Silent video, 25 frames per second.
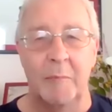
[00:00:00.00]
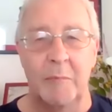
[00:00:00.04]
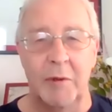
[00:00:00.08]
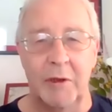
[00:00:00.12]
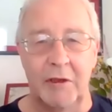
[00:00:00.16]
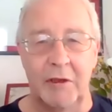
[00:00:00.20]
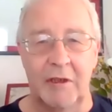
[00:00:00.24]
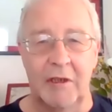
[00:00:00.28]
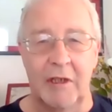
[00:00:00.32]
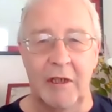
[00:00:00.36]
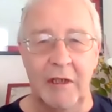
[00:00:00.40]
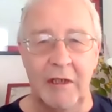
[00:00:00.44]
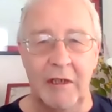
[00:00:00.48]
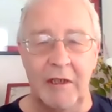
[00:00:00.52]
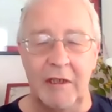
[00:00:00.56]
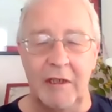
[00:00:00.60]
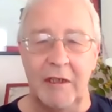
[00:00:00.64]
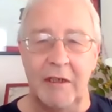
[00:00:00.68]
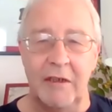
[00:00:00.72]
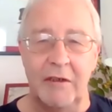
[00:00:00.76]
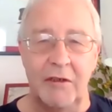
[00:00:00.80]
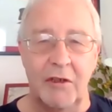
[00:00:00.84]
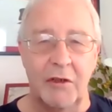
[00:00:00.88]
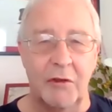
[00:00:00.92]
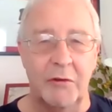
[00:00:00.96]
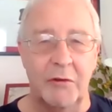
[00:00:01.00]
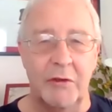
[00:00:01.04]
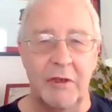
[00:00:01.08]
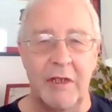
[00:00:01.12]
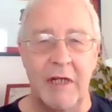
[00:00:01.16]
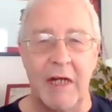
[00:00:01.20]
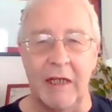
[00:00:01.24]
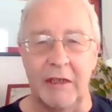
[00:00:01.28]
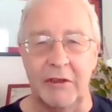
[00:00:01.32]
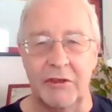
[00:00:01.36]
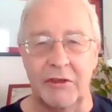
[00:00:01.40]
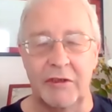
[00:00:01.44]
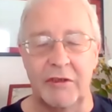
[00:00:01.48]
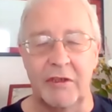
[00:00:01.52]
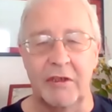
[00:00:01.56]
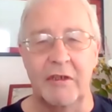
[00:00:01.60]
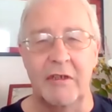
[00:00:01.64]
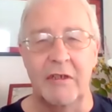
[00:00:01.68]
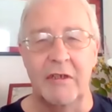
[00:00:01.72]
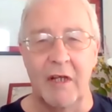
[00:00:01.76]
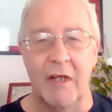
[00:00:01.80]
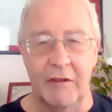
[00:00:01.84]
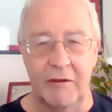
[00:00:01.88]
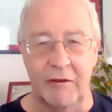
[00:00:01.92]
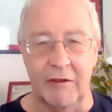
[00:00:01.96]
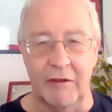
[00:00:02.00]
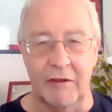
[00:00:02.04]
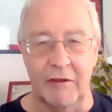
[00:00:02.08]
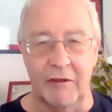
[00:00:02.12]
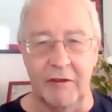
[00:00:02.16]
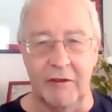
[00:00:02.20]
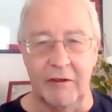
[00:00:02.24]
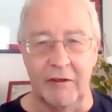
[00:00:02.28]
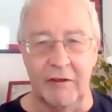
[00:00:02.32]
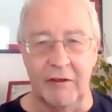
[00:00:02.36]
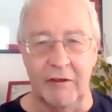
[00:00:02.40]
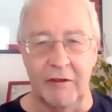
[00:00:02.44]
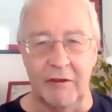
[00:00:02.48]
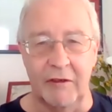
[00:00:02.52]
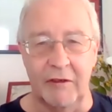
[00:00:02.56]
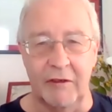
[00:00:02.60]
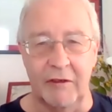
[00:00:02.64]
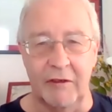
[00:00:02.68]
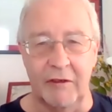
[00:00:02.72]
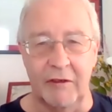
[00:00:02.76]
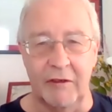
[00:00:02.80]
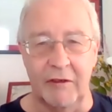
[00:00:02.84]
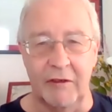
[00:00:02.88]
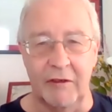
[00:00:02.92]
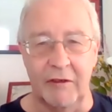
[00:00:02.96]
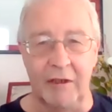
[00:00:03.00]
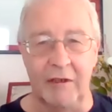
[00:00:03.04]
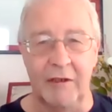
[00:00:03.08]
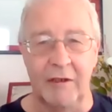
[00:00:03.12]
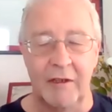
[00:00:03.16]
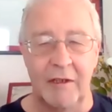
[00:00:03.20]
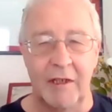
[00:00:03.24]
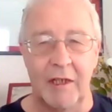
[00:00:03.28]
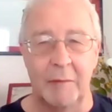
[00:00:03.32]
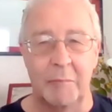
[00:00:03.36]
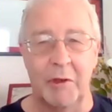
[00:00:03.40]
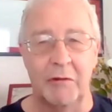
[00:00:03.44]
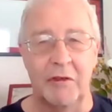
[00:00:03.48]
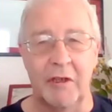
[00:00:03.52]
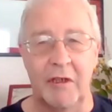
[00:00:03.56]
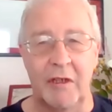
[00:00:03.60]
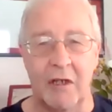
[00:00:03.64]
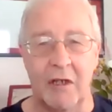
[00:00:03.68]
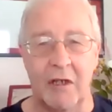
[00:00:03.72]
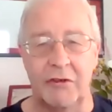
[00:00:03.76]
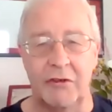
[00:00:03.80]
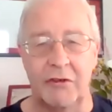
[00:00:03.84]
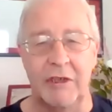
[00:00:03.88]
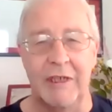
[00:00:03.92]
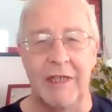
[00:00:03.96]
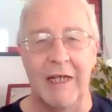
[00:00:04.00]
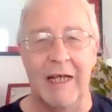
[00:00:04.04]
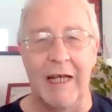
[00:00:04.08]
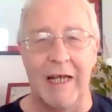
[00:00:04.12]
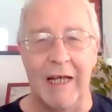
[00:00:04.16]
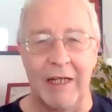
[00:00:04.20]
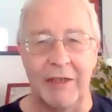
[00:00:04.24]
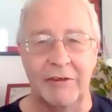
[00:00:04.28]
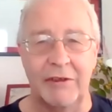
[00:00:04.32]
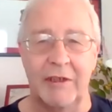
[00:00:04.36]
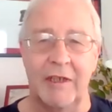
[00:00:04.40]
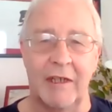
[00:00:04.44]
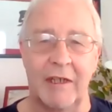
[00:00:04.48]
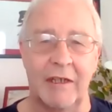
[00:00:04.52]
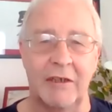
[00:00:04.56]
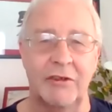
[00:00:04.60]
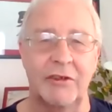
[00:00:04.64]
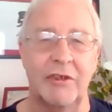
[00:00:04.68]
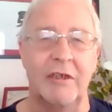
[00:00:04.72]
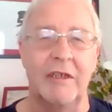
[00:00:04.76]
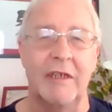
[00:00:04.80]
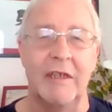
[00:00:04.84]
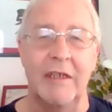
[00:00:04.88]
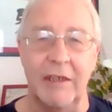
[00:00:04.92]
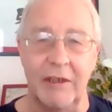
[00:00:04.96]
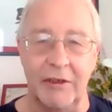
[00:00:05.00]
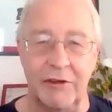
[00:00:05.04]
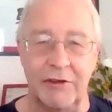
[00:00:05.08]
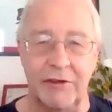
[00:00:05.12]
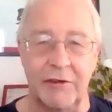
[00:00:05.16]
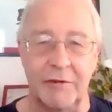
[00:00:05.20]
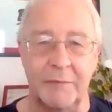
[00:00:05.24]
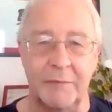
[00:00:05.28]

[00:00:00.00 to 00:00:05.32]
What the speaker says: but clearly know next to nothing about the country as it actually is.